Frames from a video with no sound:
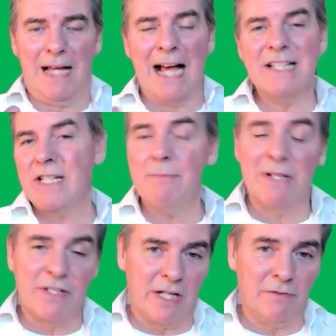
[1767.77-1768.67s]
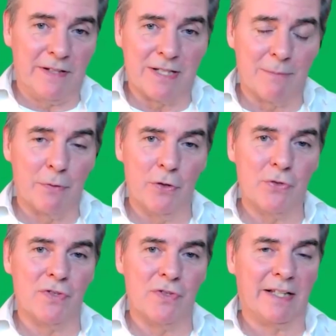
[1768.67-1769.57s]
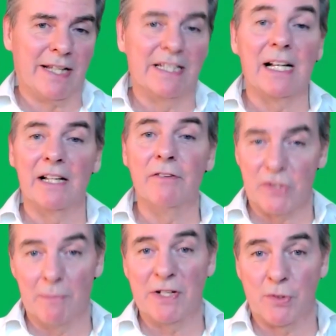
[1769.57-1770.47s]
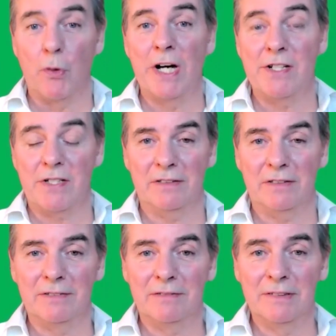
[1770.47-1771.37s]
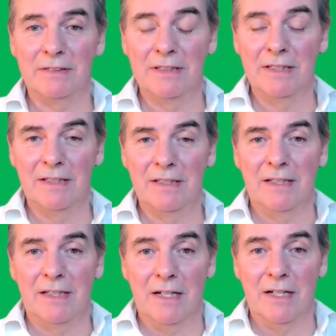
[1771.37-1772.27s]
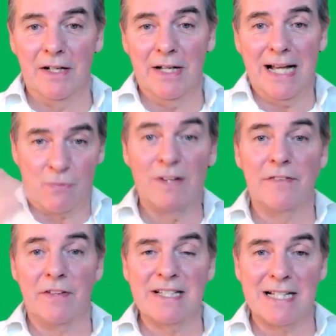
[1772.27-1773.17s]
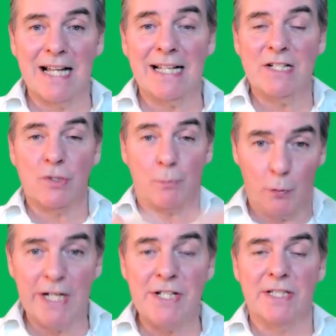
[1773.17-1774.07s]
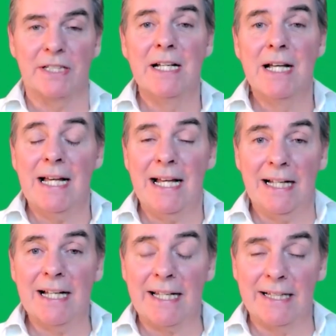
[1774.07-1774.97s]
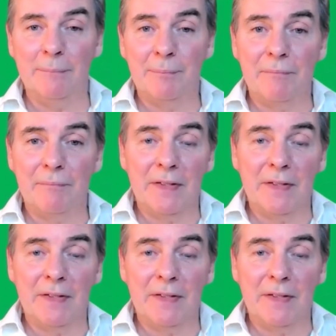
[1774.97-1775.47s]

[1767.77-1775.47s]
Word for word: I see myself as a person that can deliver some inspiration, as one thing, as like inspiration, and I can